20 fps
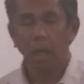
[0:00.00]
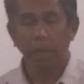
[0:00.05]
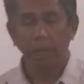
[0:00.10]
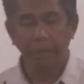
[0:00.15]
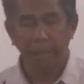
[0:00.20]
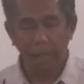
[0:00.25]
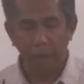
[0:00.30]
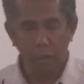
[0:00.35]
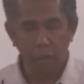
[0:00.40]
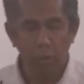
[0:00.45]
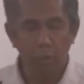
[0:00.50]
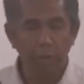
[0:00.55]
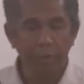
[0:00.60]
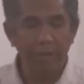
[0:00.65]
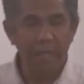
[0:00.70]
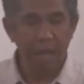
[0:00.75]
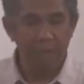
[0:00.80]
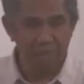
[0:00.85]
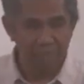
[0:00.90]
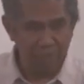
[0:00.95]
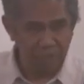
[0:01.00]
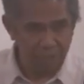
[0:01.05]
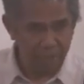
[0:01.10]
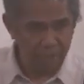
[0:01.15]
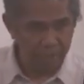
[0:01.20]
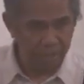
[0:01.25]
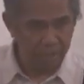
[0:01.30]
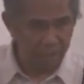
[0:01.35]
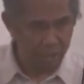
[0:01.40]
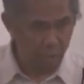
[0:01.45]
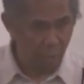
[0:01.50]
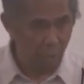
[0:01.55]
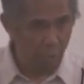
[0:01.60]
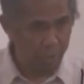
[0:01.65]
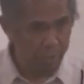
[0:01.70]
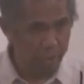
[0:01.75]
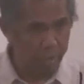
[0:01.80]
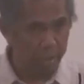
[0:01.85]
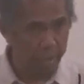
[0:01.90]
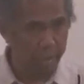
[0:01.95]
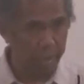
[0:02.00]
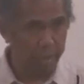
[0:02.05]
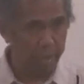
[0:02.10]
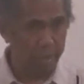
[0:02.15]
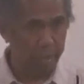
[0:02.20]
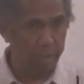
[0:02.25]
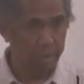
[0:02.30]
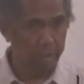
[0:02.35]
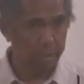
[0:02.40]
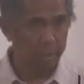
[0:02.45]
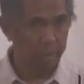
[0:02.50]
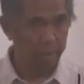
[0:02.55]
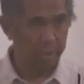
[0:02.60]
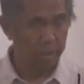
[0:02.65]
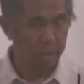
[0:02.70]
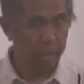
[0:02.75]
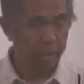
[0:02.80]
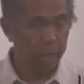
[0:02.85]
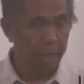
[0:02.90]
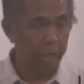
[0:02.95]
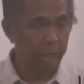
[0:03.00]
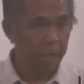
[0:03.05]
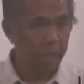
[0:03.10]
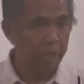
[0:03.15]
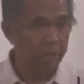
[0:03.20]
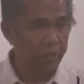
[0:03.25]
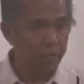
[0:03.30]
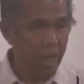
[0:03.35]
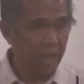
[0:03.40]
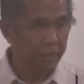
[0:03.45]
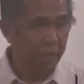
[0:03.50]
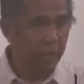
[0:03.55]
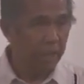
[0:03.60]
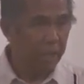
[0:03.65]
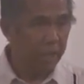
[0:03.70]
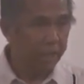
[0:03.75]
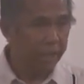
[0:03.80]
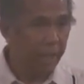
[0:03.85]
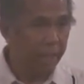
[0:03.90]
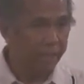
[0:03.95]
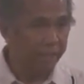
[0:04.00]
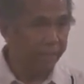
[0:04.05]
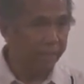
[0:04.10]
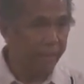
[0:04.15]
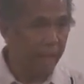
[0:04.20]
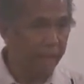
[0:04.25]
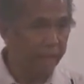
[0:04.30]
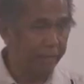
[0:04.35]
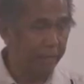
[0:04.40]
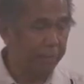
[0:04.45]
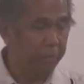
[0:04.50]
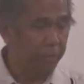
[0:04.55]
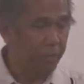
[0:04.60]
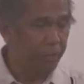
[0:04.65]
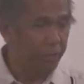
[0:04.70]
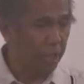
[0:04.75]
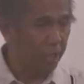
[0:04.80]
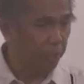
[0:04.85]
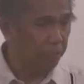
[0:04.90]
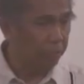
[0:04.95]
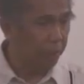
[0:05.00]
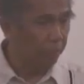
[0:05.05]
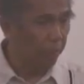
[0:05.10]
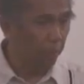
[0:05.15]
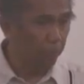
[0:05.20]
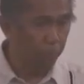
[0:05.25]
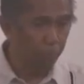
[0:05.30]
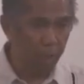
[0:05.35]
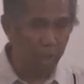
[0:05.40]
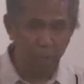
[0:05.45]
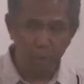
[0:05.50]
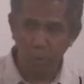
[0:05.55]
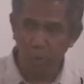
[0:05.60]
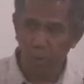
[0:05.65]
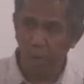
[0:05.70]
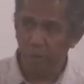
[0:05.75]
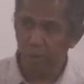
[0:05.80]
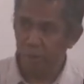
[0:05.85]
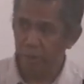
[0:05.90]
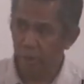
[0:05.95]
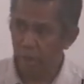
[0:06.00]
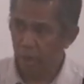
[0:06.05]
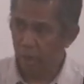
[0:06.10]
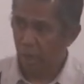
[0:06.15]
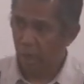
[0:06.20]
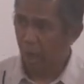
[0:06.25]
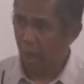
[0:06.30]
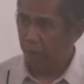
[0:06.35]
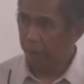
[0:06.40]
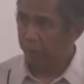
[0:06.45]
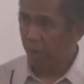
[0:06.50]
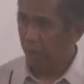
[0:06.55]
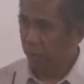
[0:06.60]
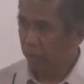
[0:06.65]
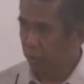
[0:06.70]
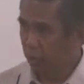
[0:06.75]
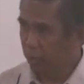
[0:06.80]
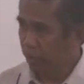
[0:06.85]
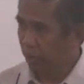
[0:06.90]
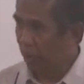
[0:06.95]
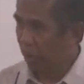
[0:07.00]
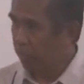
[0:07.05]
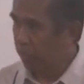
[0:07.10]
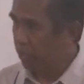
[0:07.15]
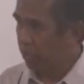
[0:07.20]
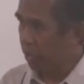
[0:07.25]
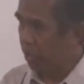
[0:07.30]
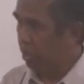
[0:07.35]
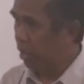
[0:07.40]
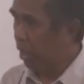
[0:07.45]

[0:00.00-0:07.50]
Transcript: attention deficit disorder. Suddenly 90% of the population has attention deficit,